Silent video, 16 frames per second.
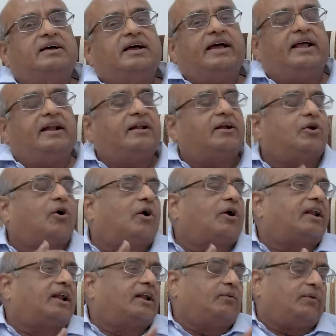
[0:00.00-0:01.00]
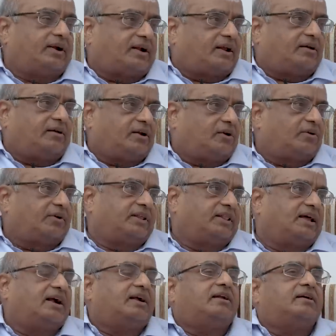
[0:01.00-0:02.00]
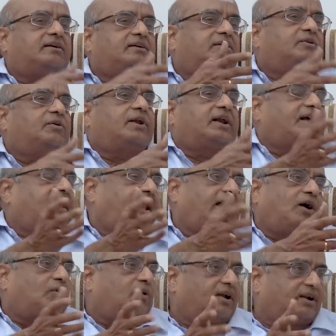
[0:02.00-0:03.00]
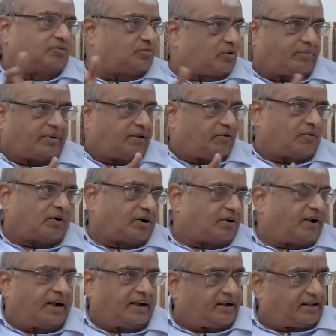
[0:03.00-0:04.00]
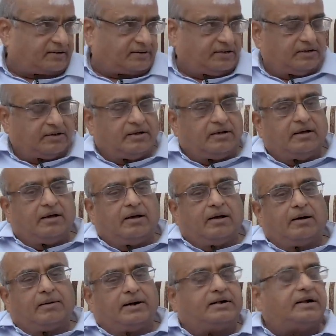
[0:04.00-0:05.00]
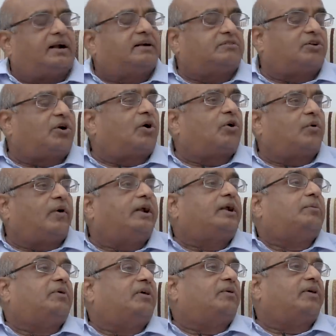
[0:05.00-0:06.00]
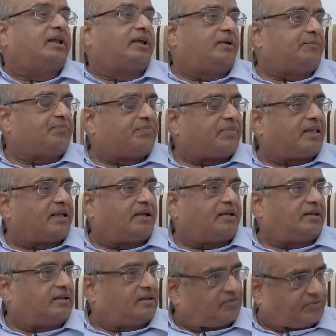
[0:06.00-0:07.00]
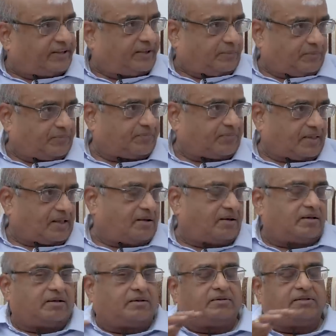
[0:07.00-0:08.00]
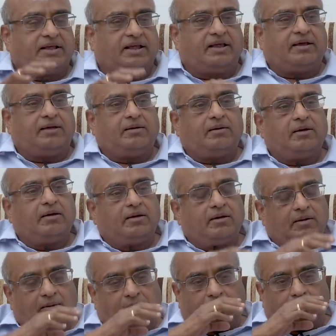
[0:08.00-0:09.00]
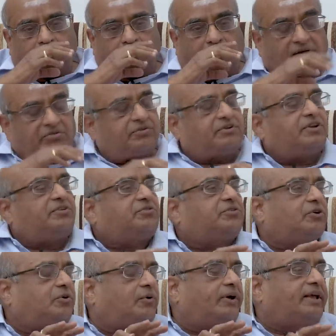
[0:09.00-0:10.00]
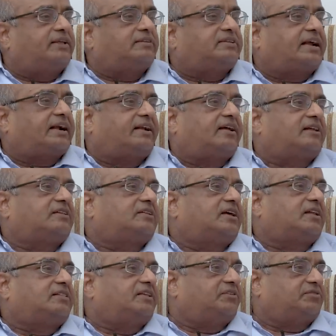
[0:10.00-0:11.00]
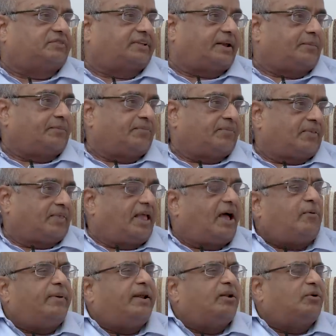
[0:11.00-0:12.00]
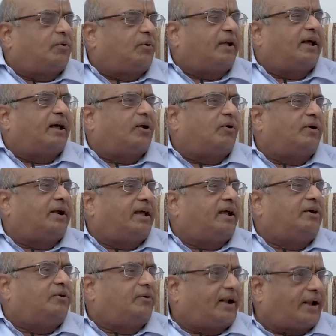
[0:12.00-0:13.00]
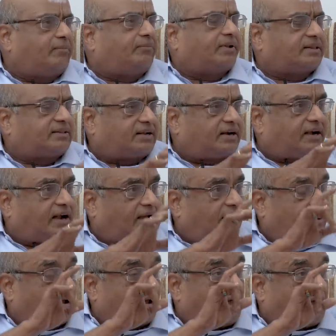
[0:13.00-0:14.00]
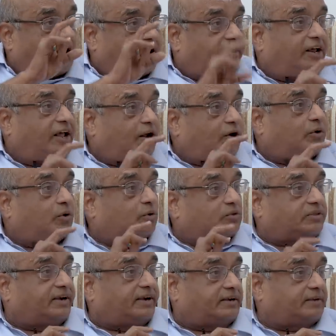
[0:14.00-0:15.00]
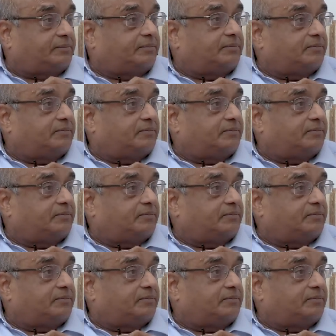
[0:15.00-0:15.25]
In non-railway, your Greyhound and so many want to enter. But that's not going to be very easy. The fastest growing sectors are these three. They have been growing around 8-9% real growth rate.